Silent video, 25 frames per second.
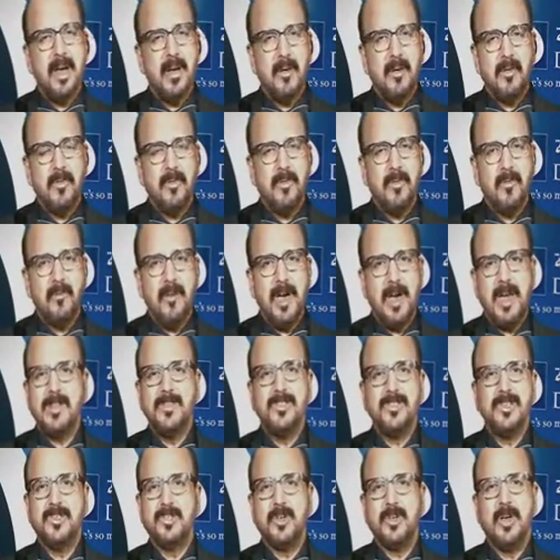Now,
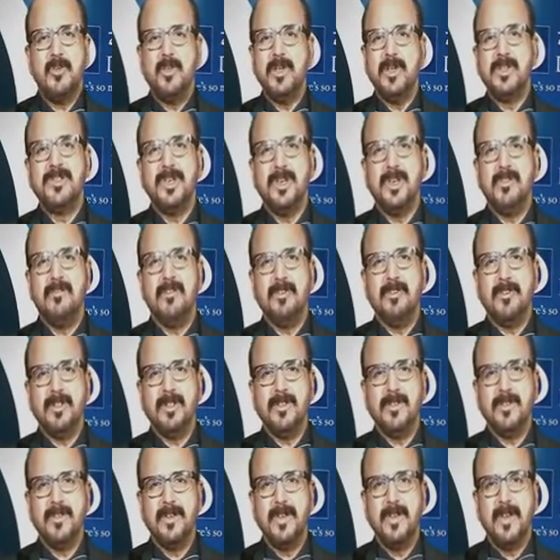where is the solvency for
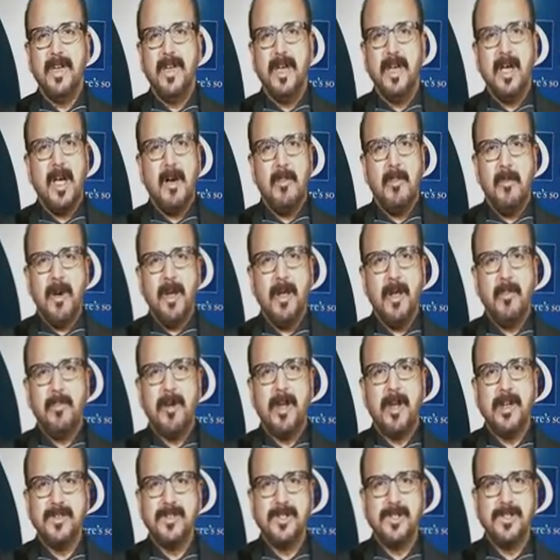this?
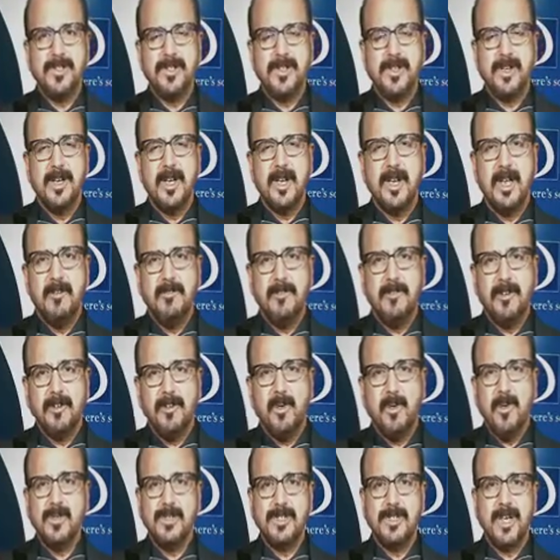Commodity prices, if
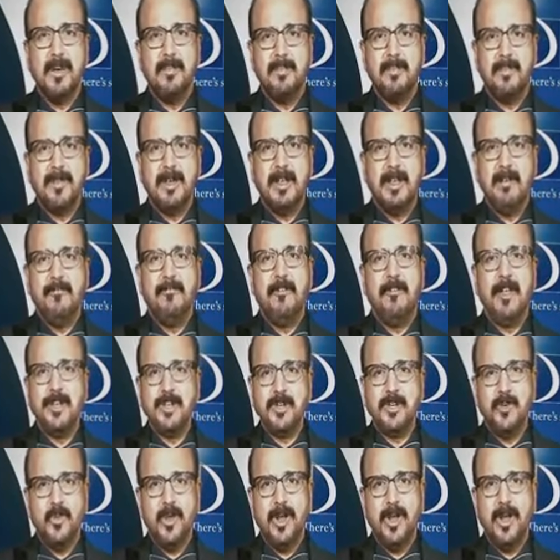it goes up,
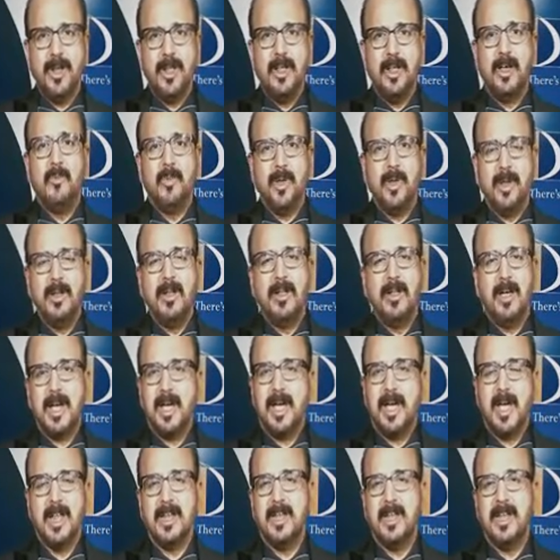inflation will
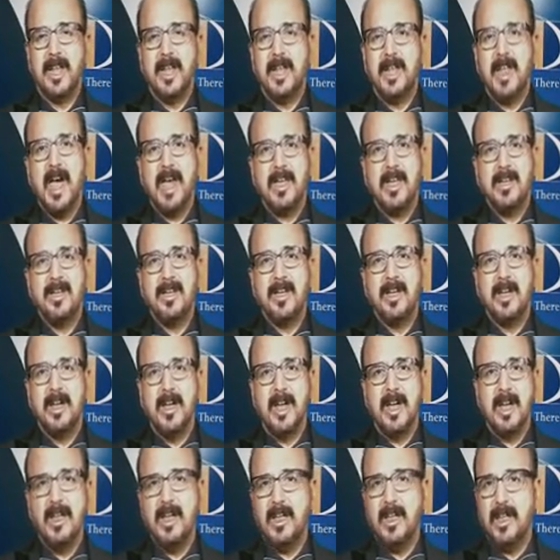again ignite
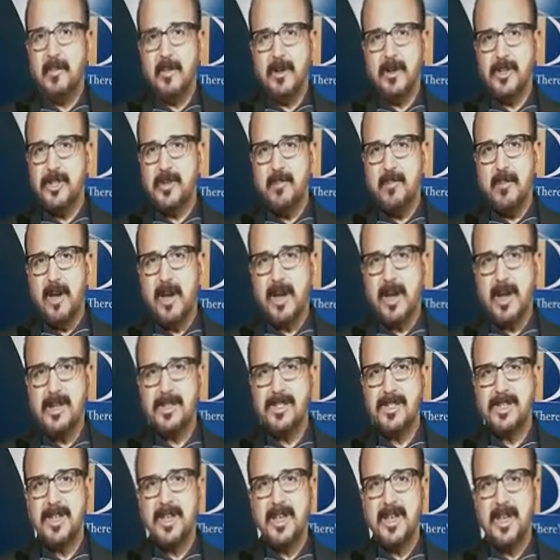in emerging
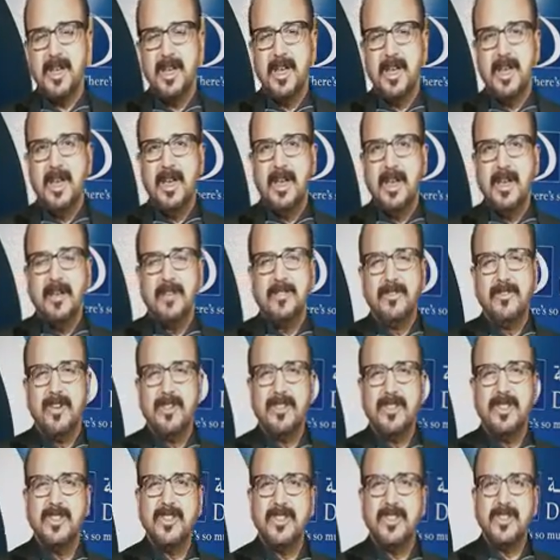markets.
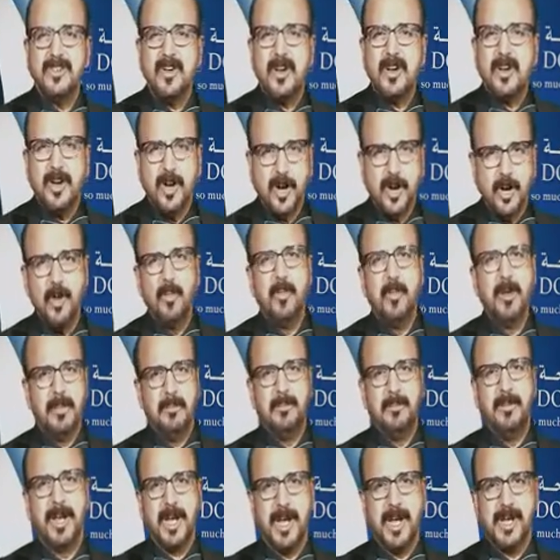So this has got
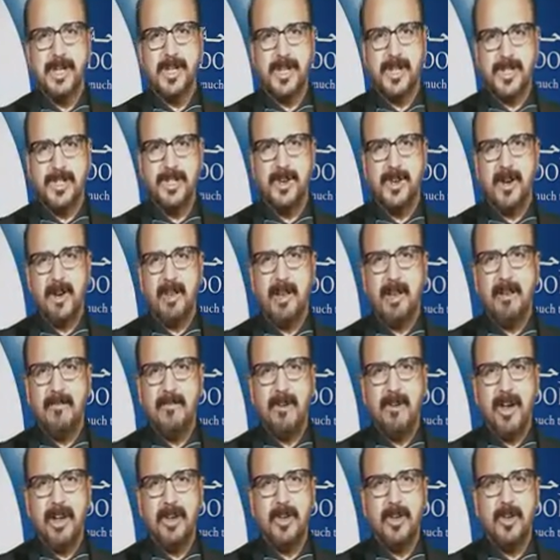global implications. It's not
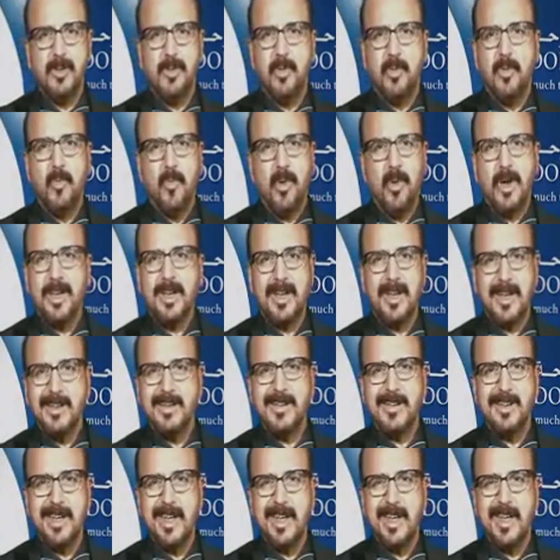confined to one
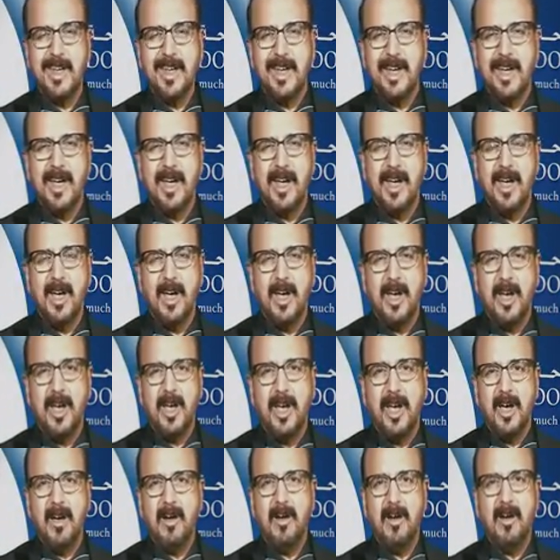country
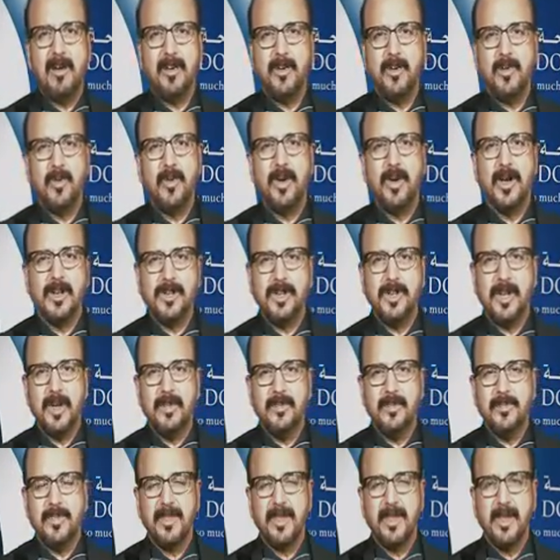or two
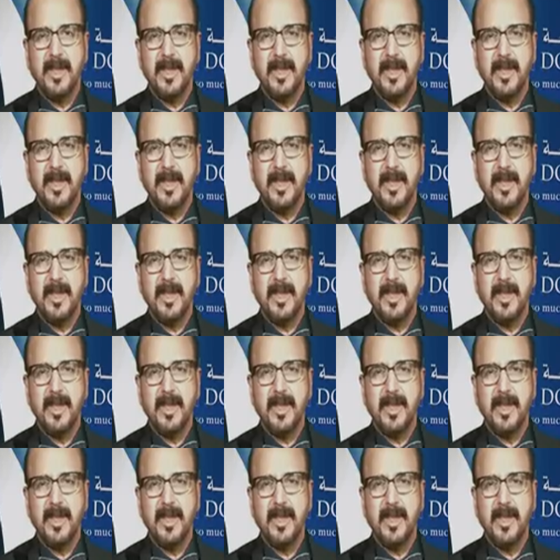countries.